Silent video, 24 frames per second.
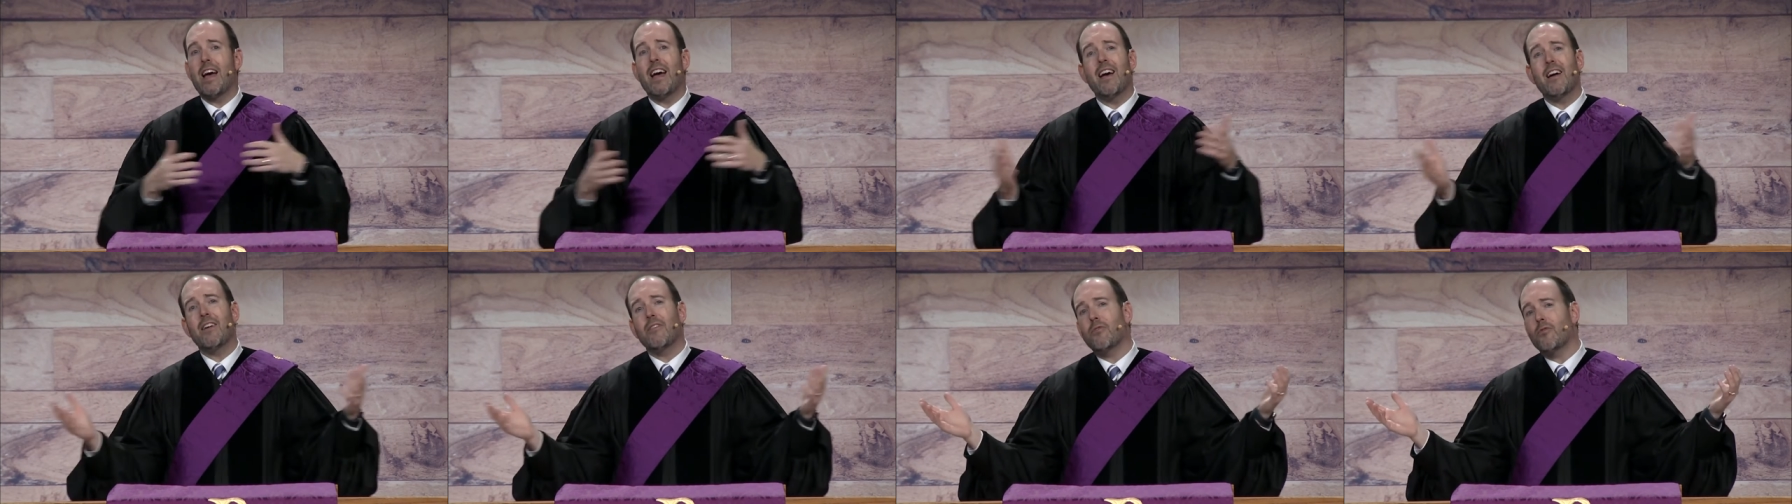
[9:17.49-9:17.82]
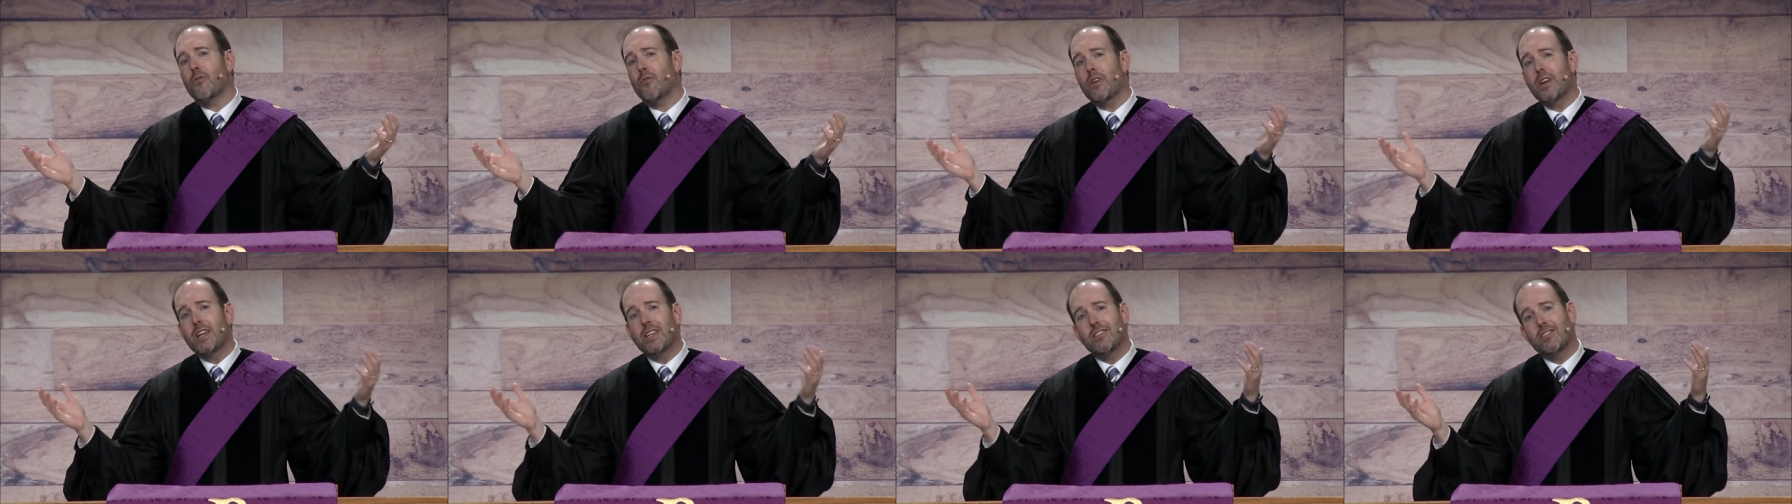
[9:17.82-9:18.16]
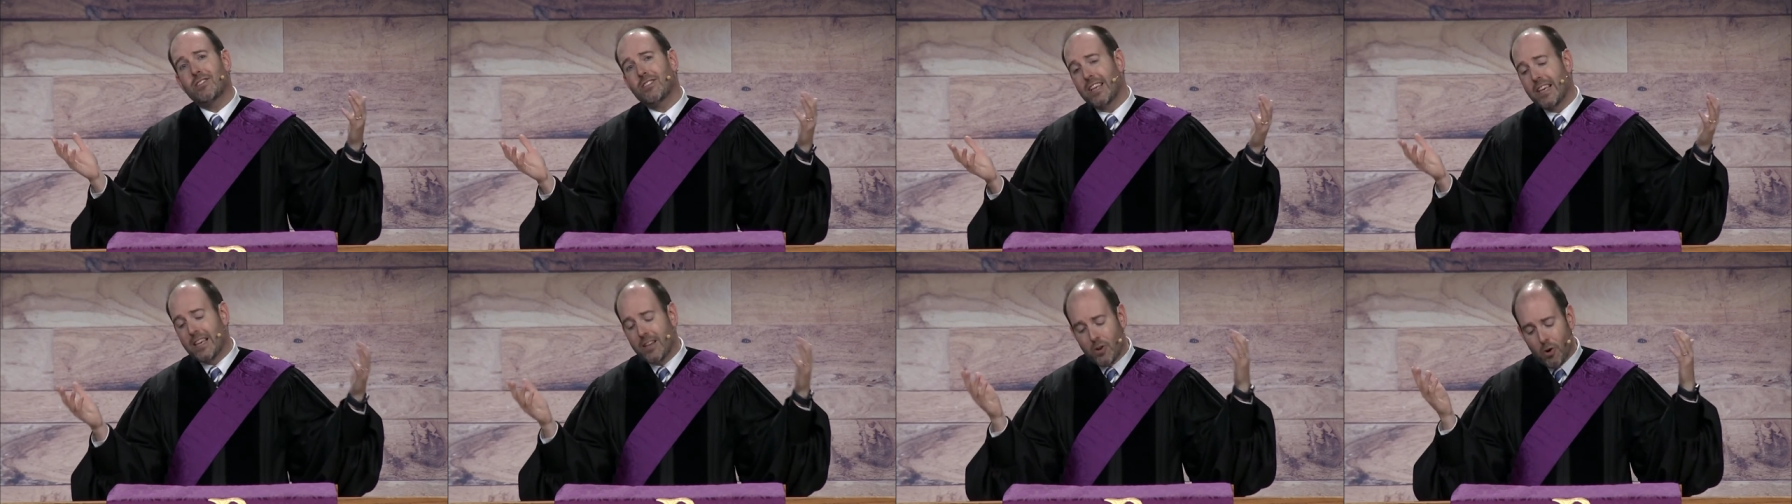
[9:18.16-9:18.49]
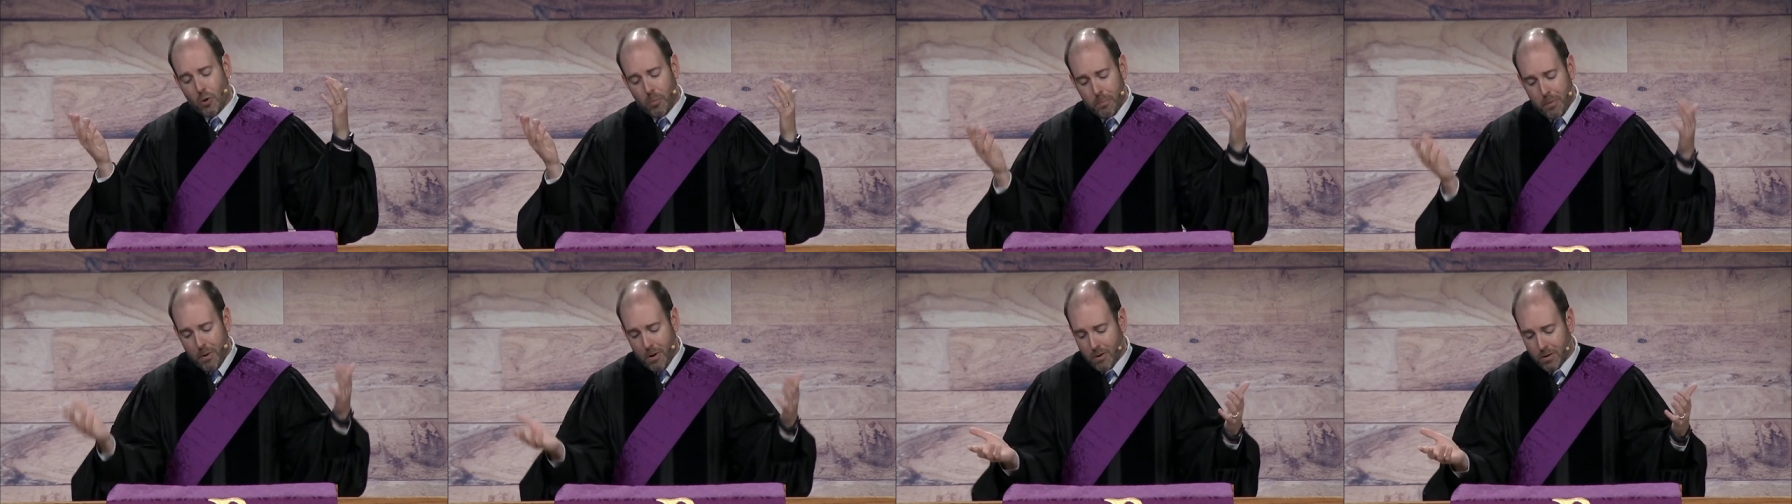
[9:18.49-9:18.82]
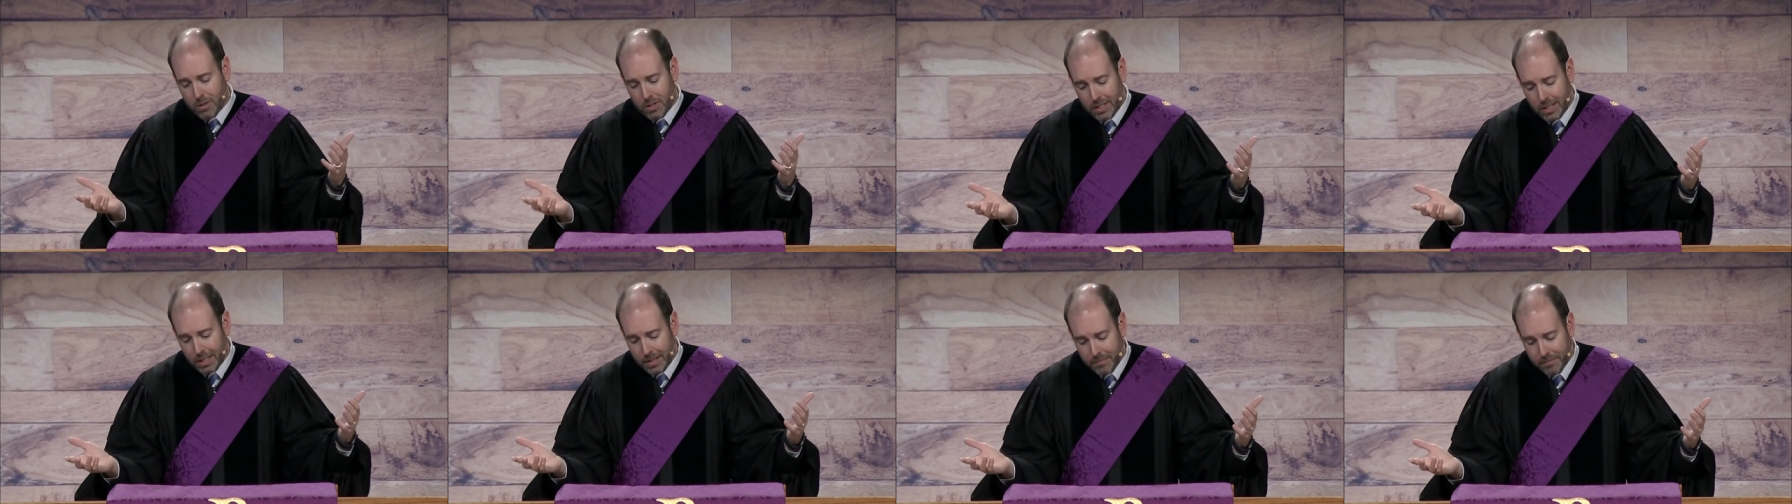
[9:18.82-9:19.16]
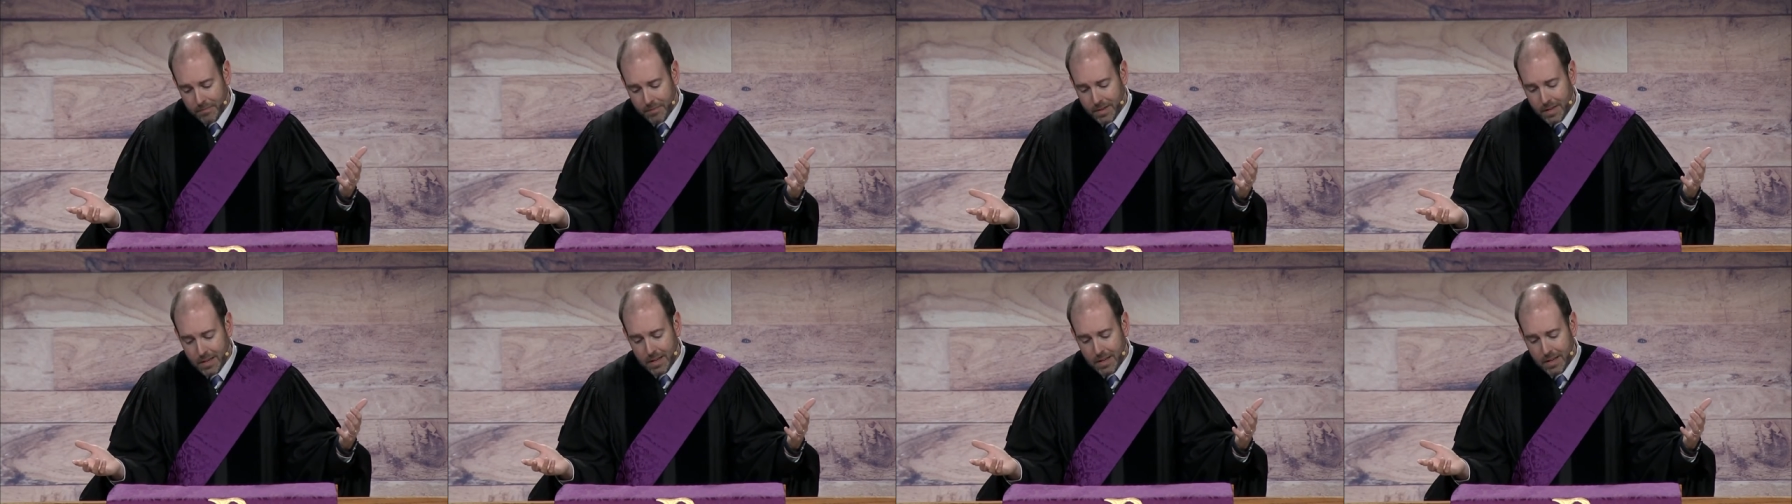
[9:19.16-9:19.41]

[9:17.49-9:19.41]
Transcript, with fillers: every single person.